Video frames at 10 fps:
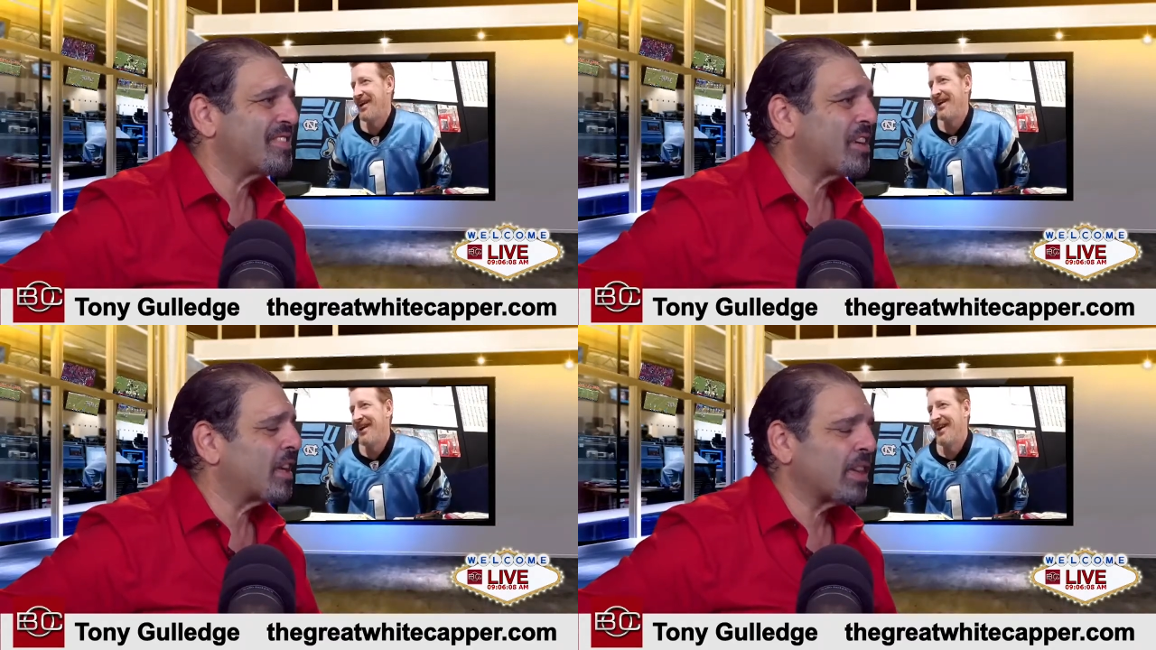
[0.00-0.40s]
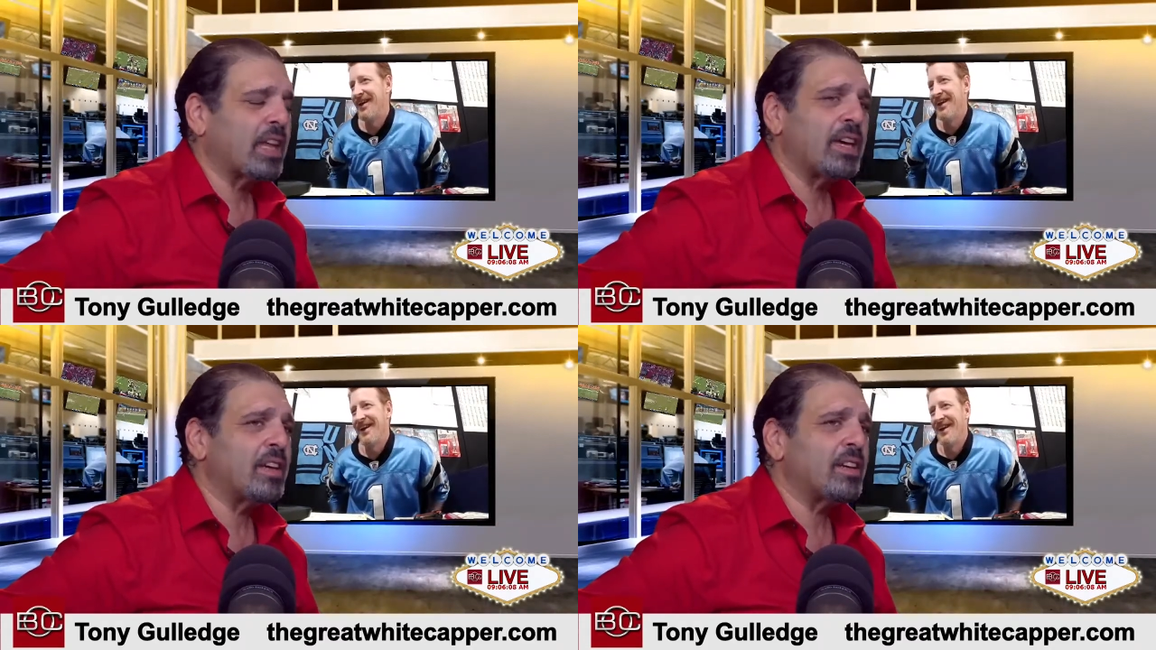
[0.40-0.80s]

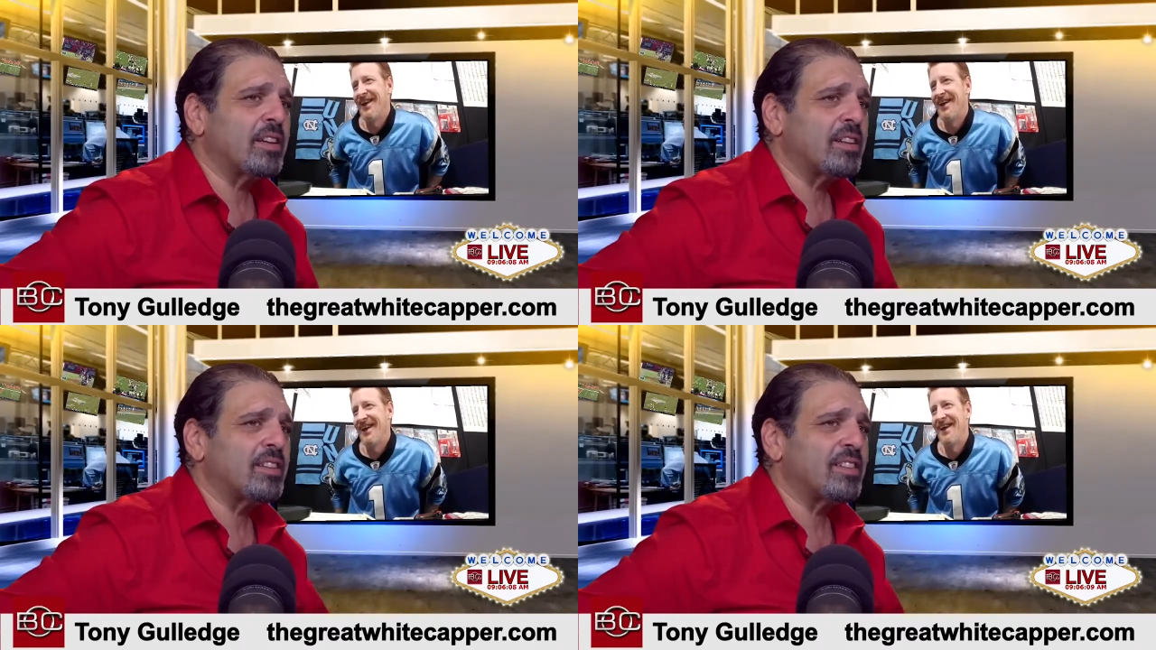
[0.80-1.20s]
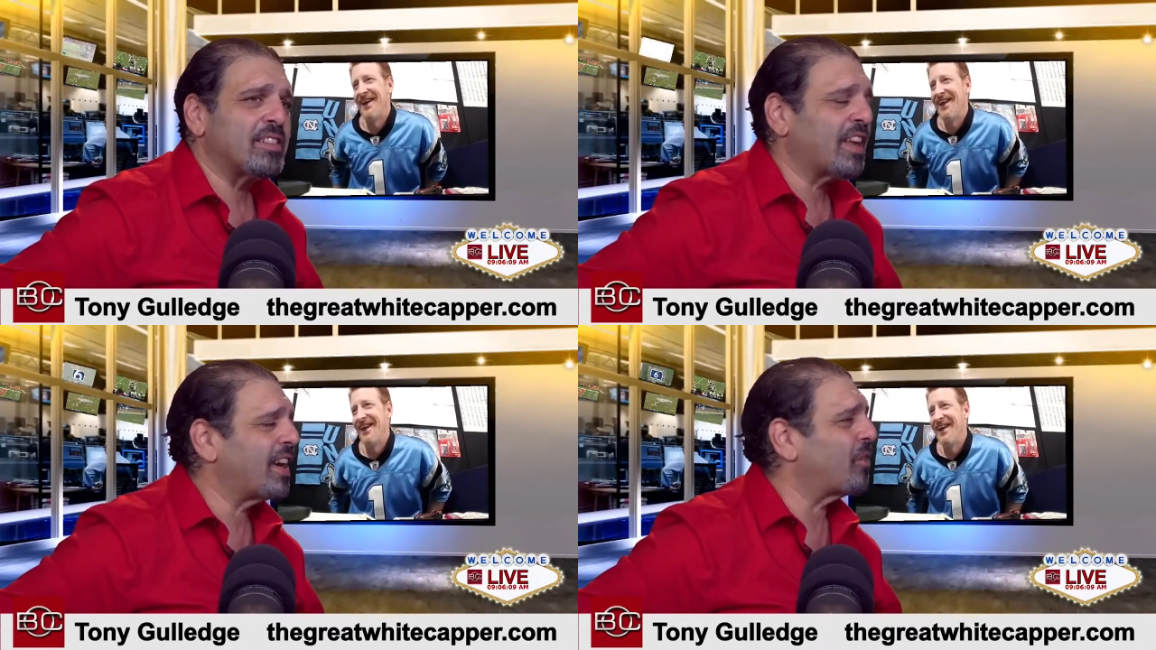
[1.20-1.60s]
Speaker 1: Lay it,
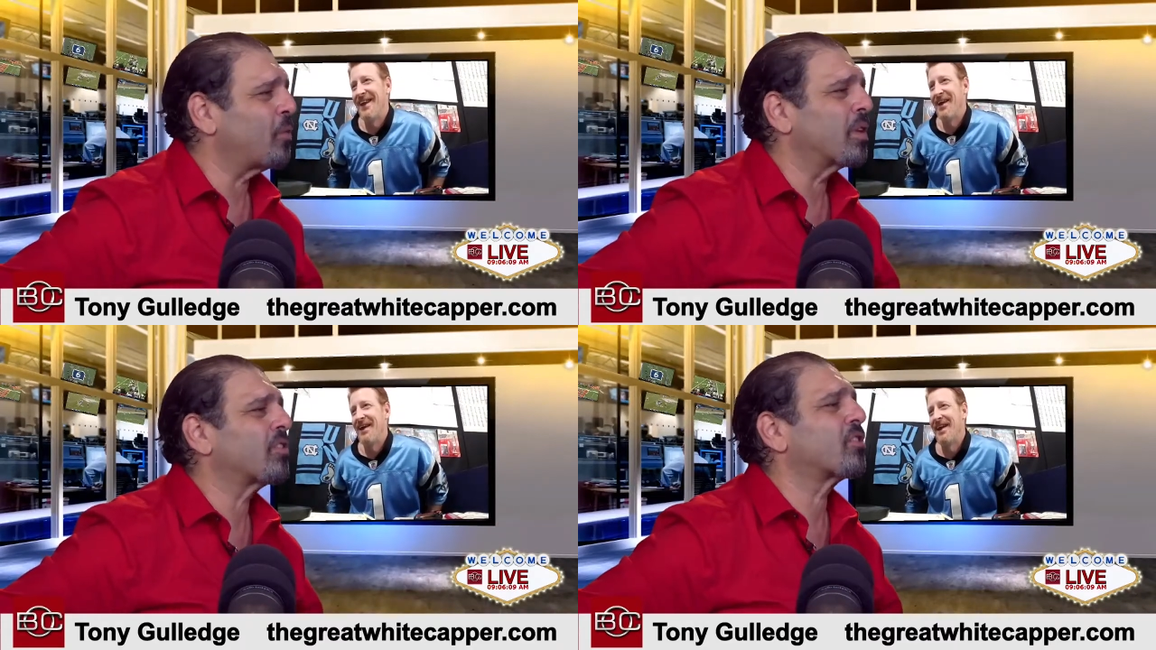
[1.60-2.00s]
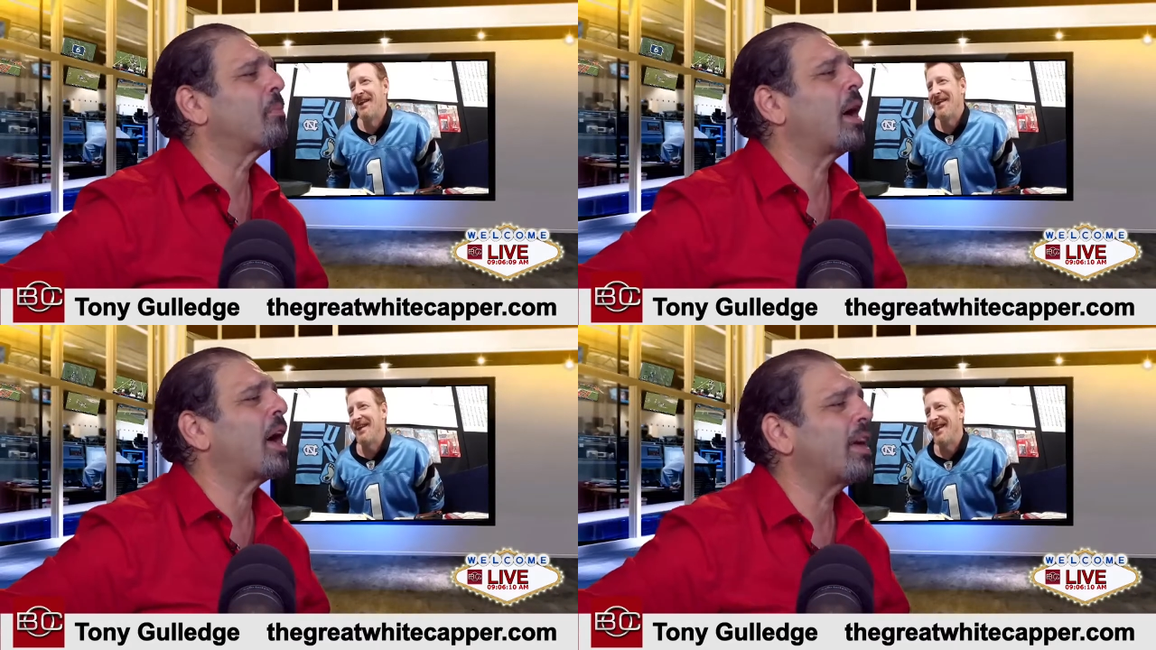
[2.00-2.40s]
lay it with a
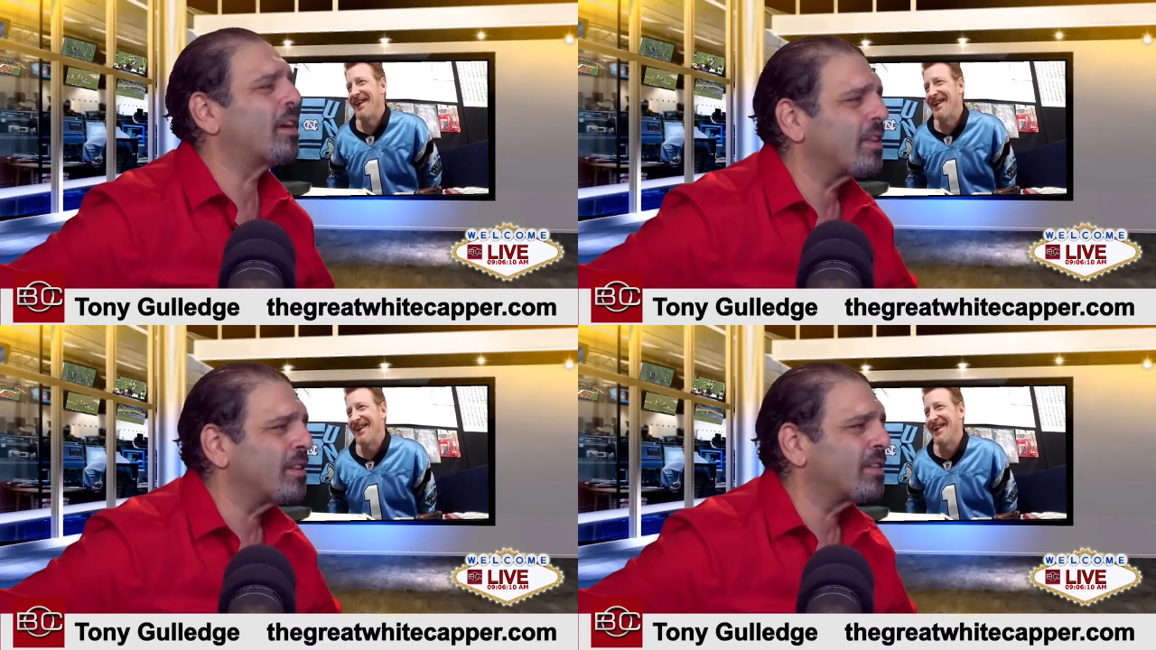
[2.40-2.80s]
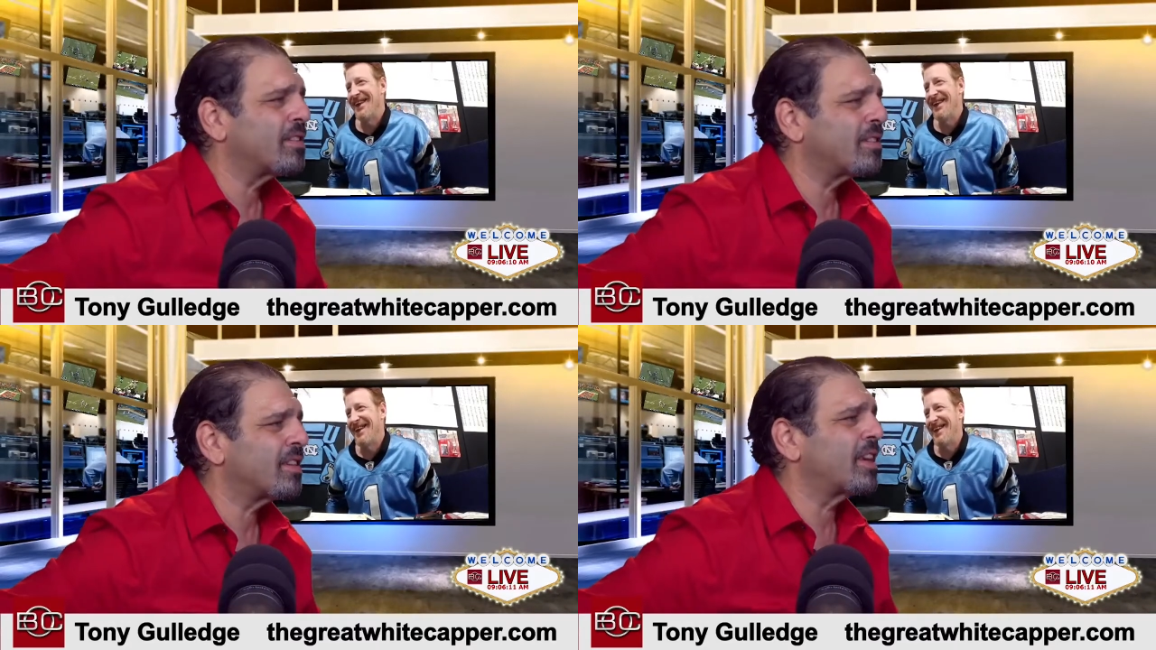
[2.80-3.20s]
smile.
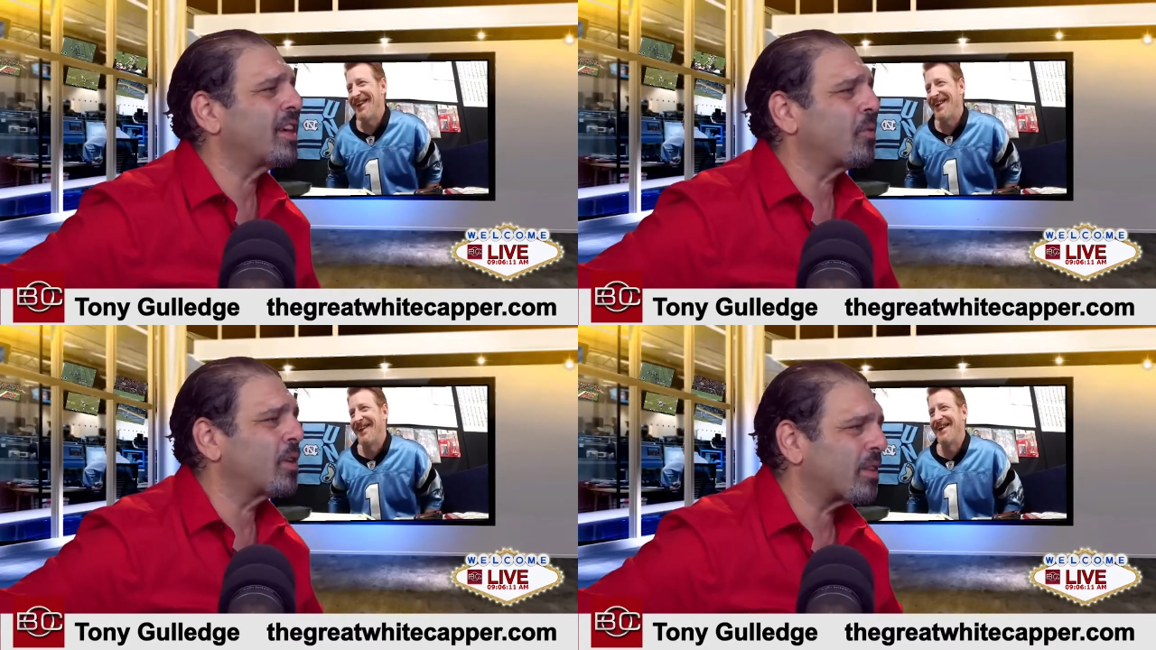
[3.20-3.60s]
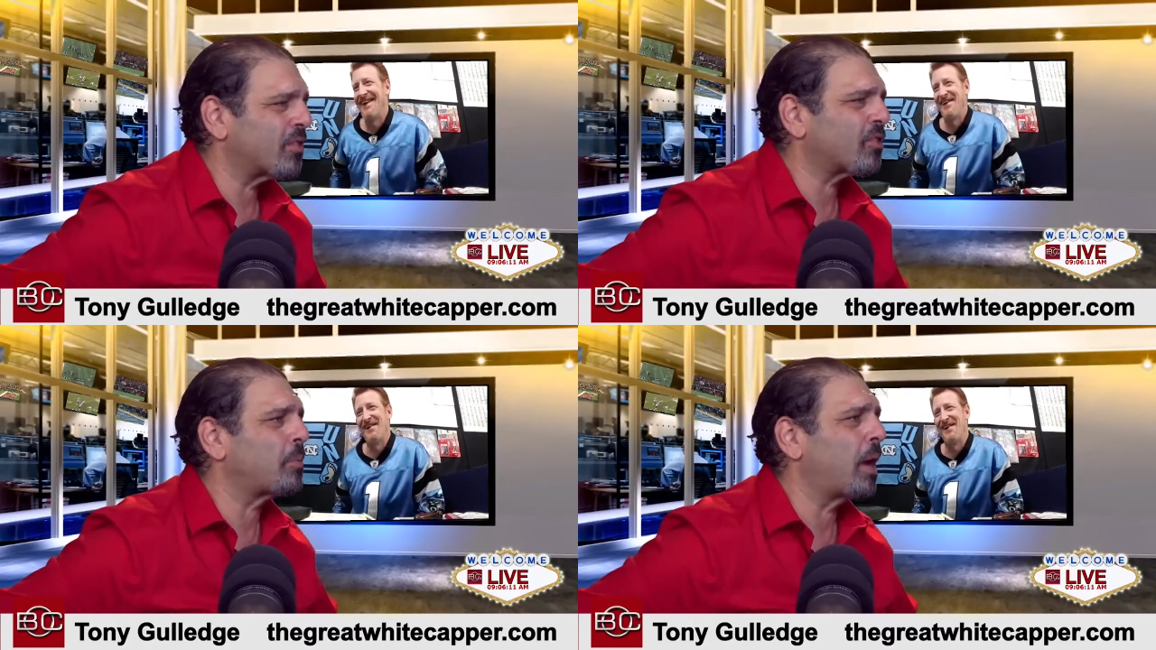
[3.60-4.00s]
Lay it with a
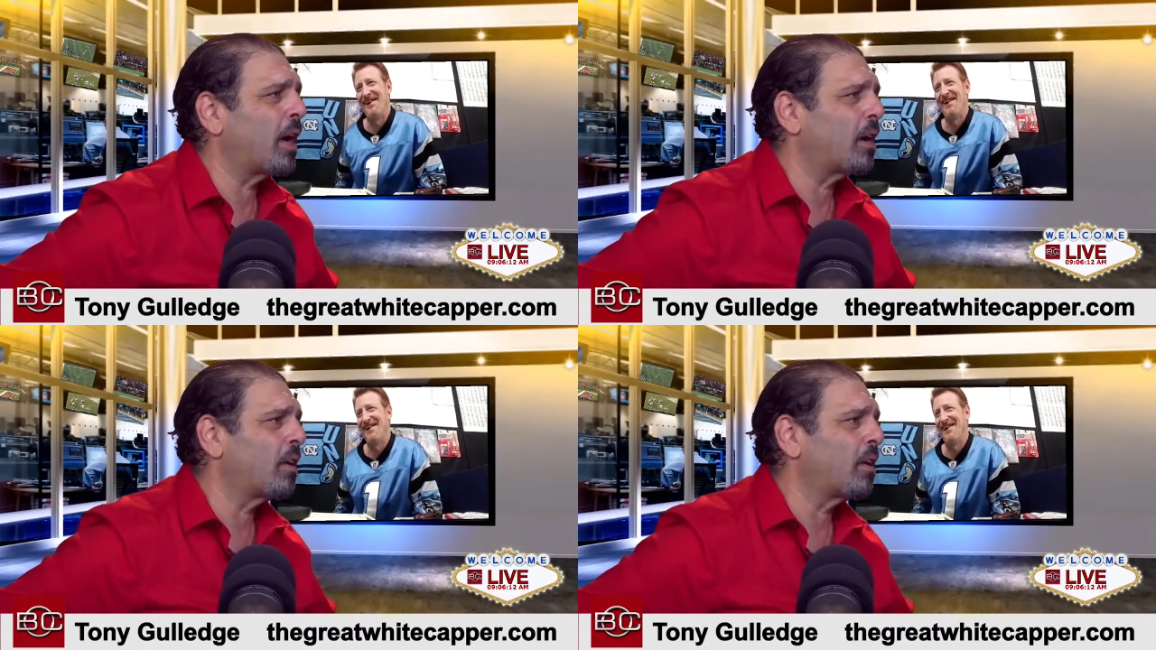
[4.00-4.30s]
smile.